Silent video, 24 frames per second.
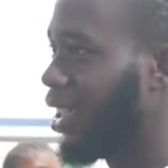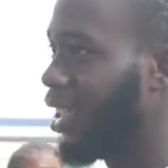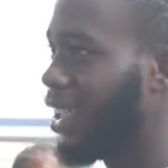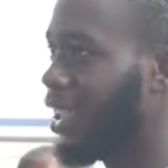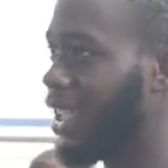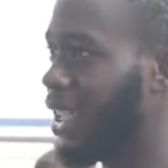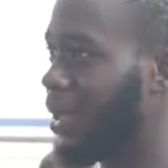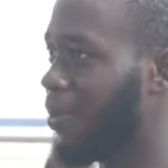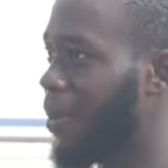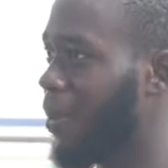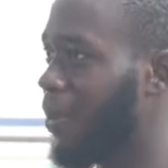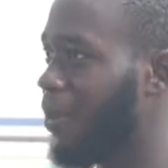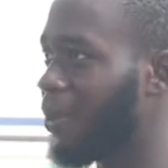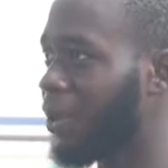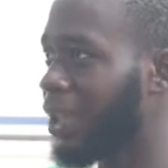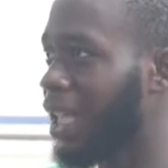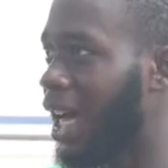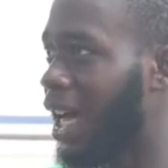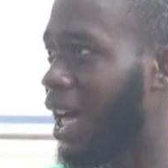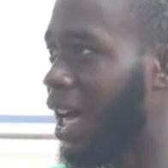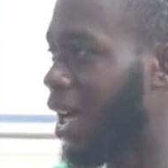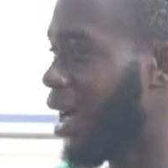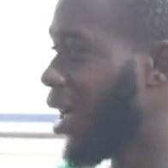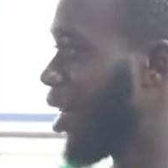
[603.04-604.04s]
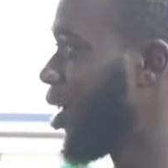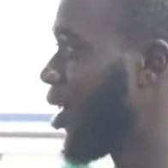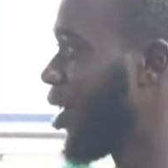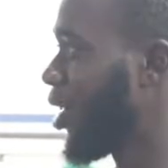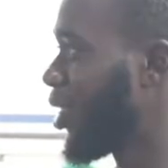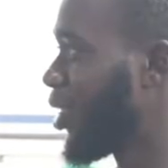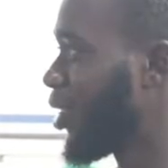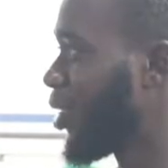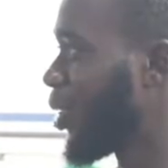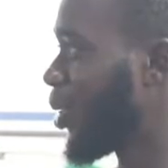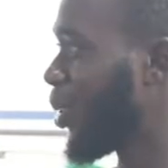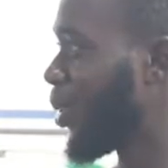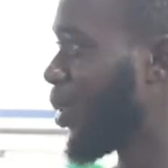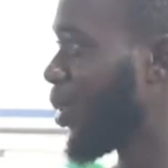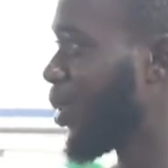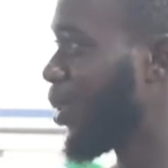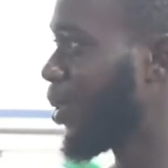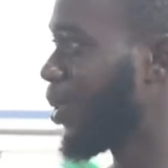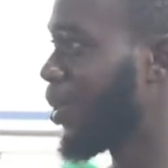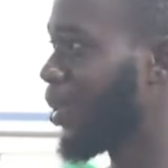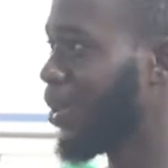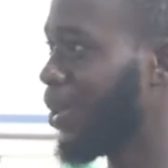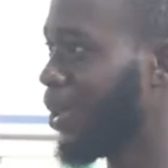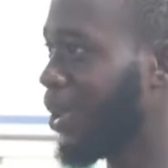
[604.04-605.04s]
the people that, you know,
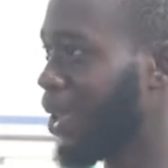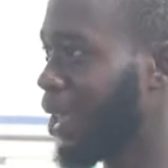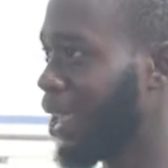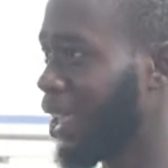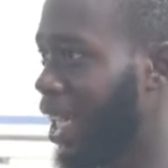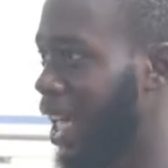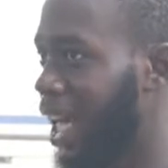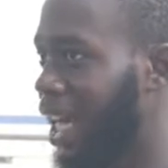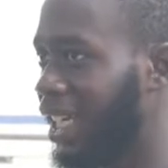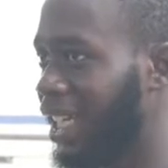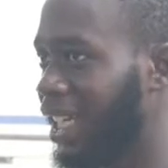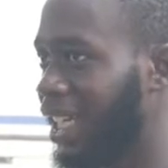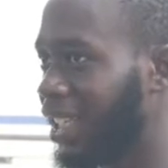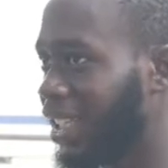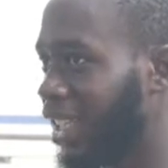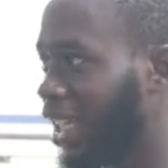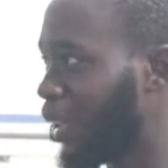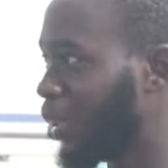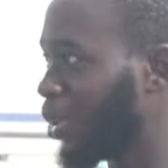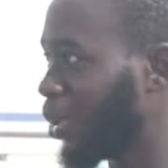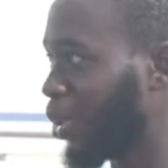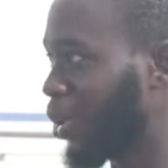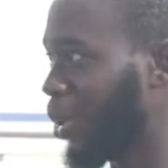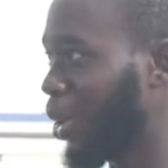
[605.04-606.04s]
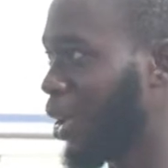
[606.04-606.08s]
that are related to